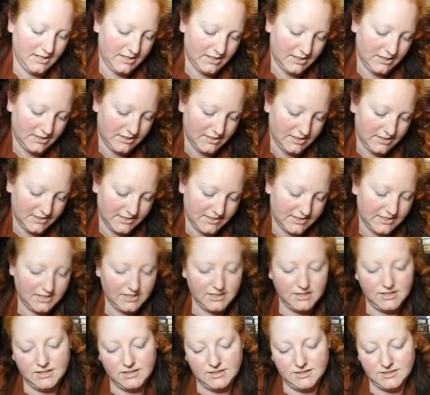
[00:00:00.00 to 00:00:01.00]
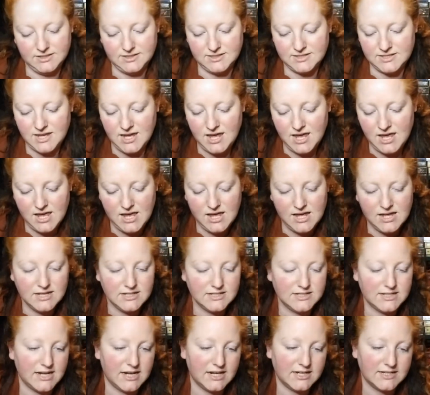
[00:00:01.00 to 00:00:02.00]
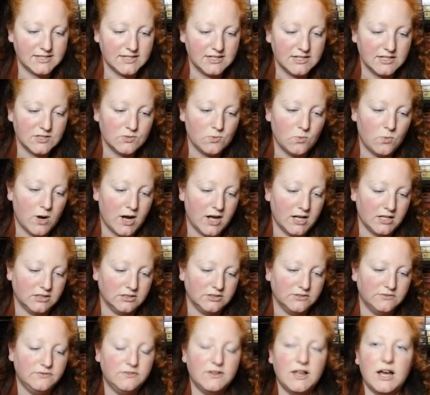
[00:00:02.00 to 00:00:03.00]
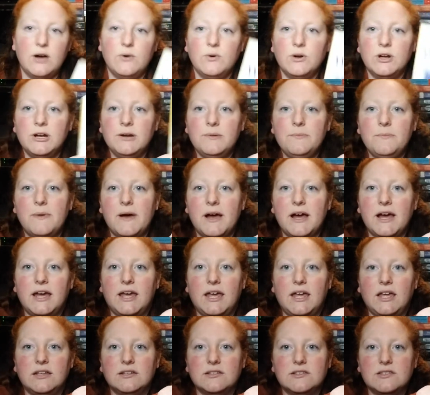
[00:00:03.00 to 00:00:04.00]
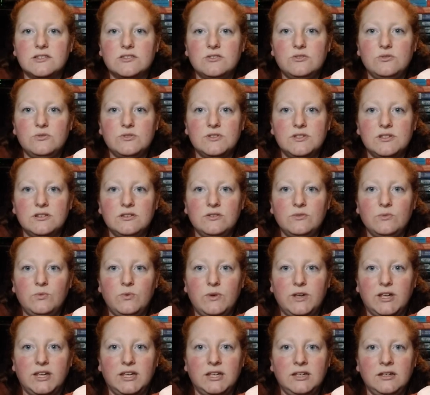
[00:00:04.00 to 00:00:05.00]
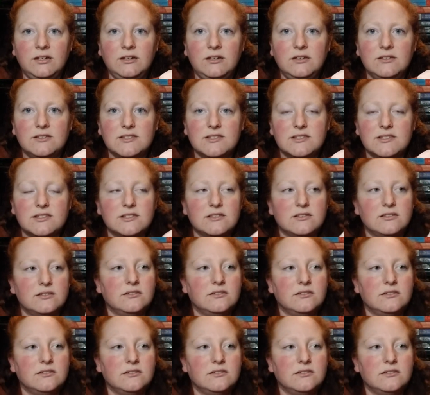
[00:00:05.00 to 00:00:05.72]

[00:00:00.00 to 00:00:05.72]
and this is Texas Wildflower by Susan Wiggs.